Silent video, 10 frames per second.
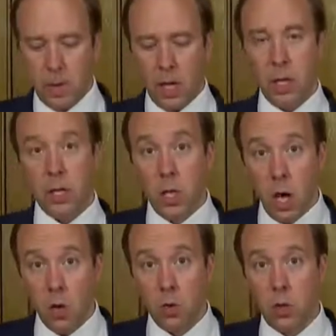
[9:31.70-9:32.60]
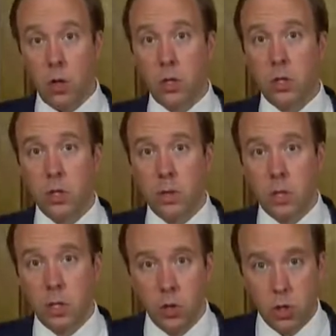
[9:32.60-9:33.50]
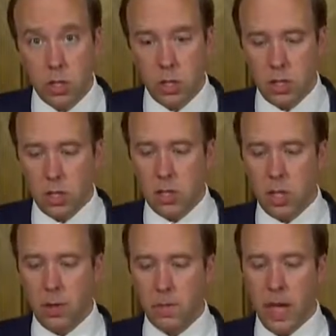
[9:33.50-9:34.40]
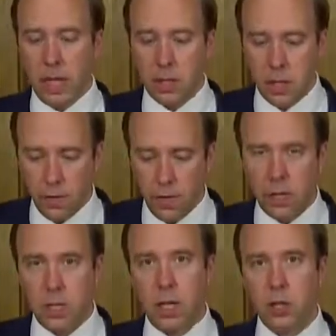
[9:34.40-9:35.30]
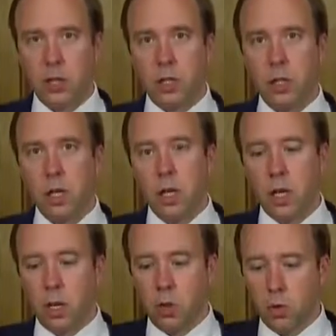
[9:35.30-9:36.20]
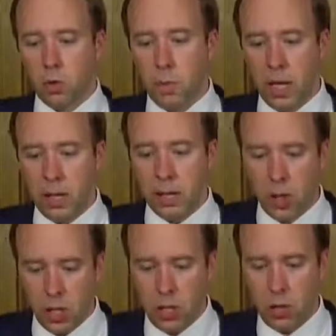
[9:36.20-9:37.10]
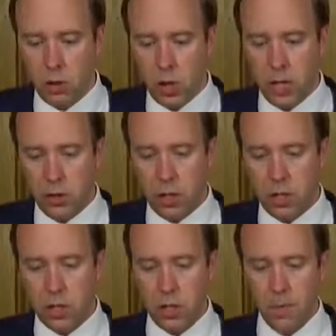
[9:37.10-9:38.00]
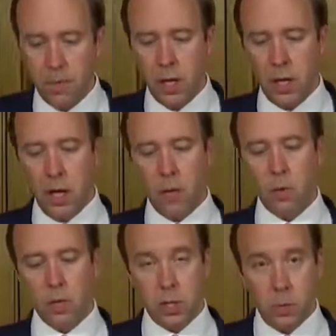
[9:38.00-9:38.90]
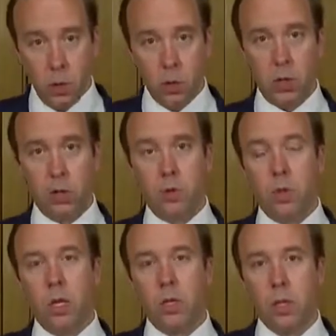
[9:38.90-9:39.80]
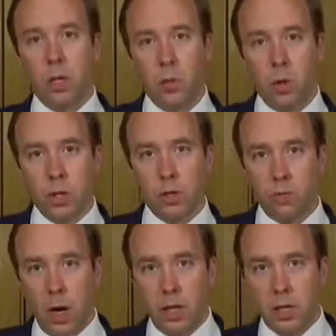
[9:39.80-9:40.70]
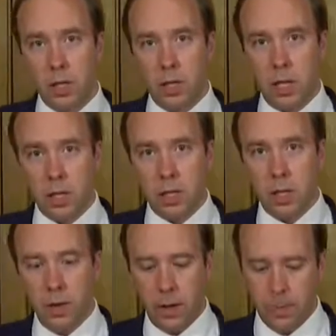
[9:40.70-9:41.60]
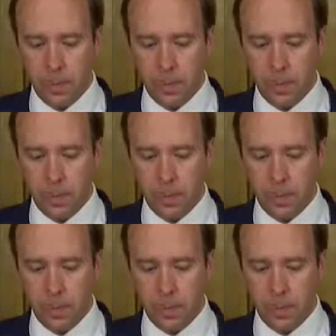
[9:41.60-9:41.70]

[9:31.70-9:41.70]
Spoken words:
And I know that social distancing and self-isolation can cause big logistical challenges, and we'll support you in doing what is right and necessary.